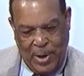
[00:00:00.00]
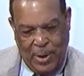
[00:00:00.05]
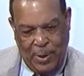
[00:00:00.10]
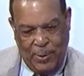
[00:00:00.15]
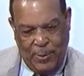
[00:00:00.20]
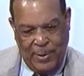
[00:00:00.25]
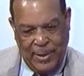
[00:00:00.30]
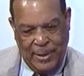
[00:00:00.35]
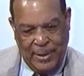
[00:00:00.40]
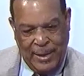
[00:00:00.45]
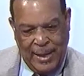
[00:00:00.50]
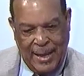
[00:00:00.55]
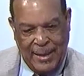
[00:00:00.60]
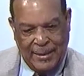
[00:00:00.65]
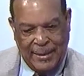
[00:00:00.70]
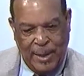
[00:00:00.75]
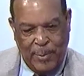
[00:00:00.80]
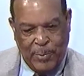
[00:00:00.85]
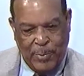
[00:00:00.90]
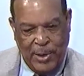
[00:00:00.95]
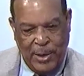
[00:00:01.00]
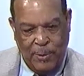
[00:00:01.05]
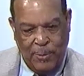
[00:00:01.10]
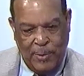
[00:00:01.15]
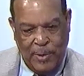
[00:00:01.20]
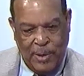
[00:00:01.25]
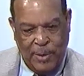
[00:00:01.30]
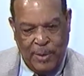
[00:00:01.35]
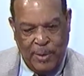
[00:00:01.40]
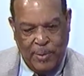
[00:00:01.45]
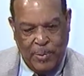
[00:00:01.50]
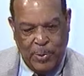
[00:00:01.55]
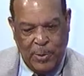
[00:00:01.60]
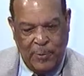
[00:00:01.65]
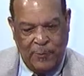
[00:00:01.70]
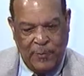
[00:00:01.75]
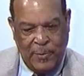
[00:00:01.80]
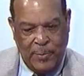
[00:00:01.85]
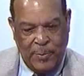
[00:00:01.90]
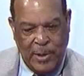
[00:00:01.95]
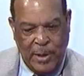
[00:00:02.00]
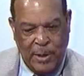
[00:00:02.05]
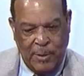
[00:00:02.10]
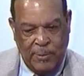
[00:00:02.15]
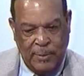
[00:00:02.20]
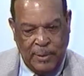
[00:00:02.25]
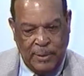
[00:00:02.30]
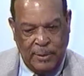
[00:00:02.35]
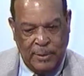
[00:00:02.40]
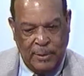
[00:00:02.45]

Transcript: Paul Quinn College, I played 1 year pro football